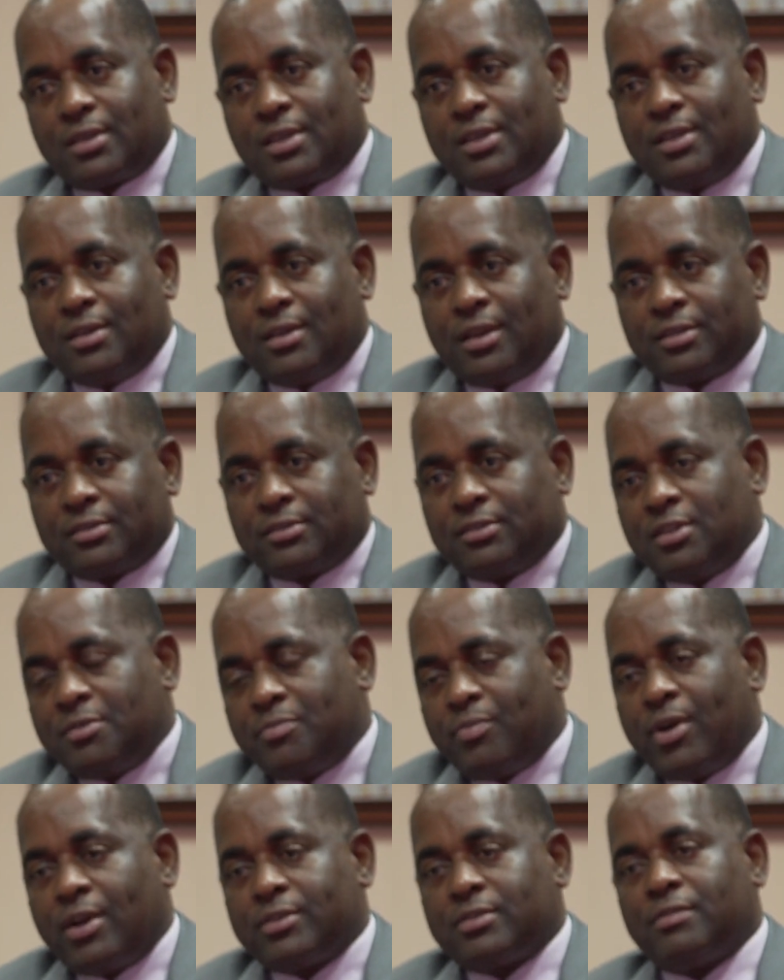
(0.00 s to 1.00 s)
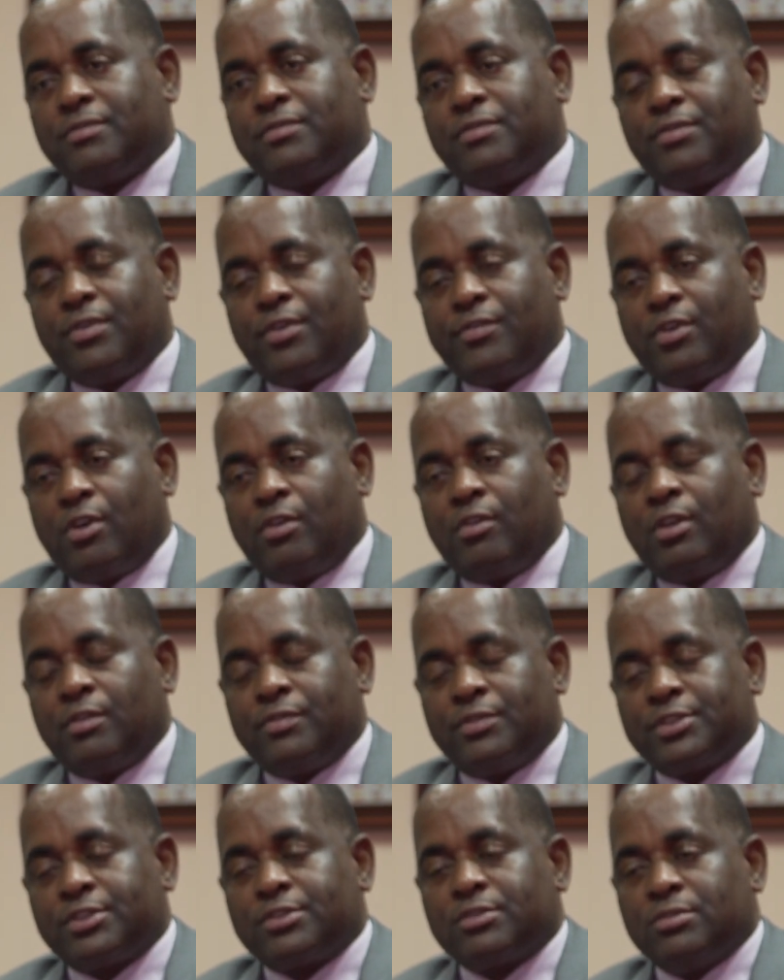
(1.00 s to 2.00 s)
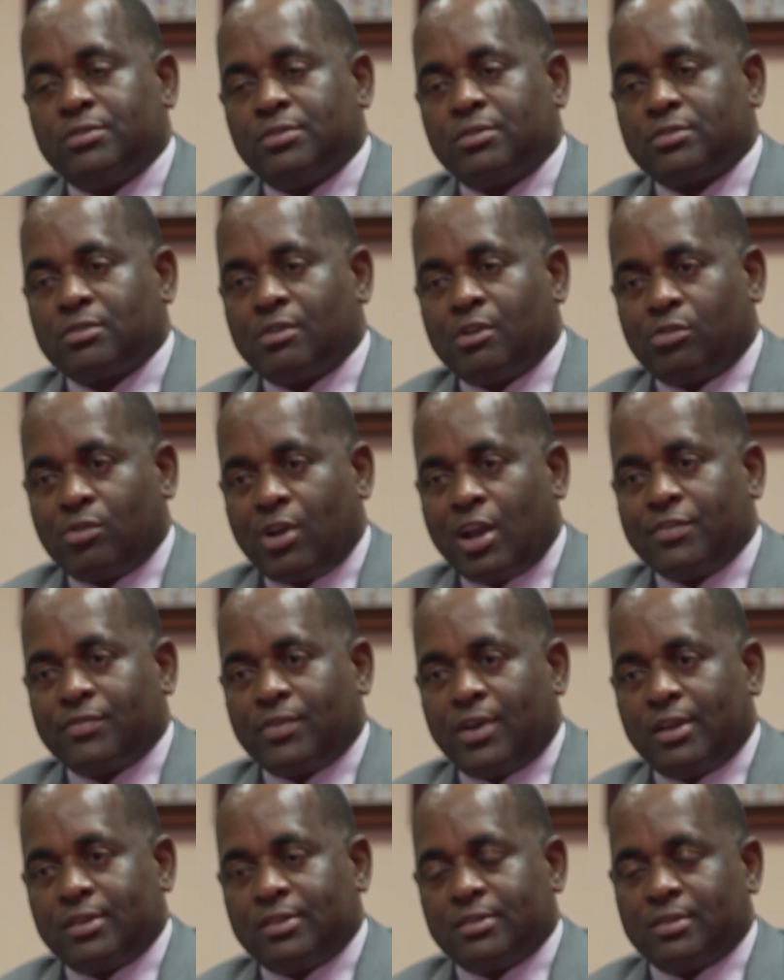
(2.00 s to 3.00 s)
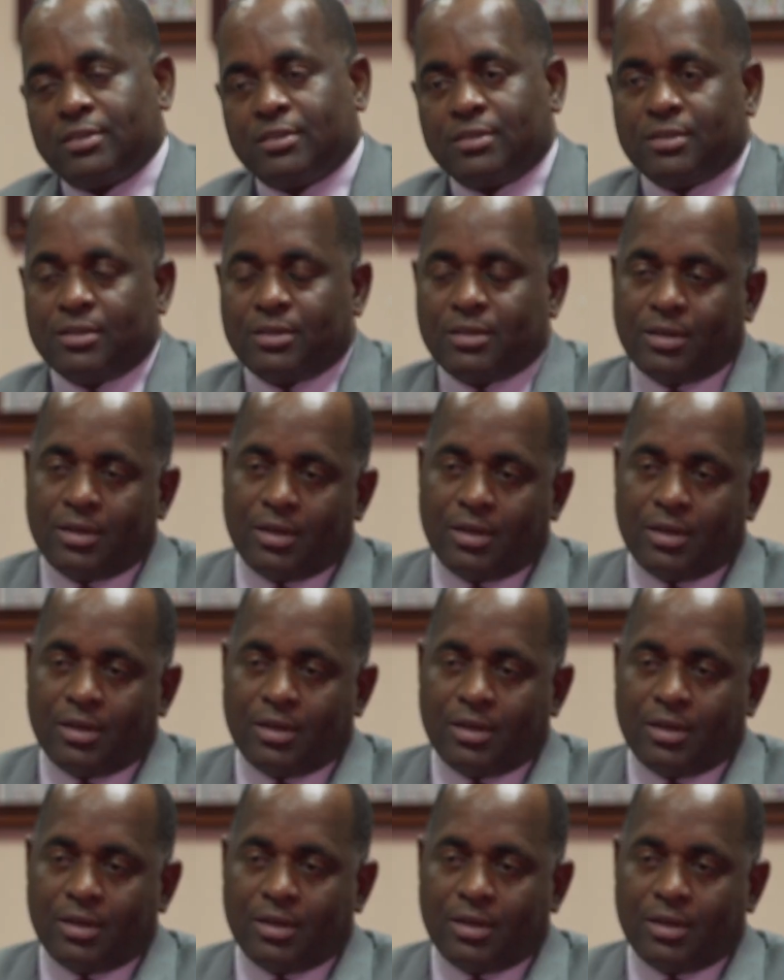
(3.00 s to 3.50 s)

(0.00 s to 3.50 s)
keenness on the part of all of us to, to arrive at, a, uh,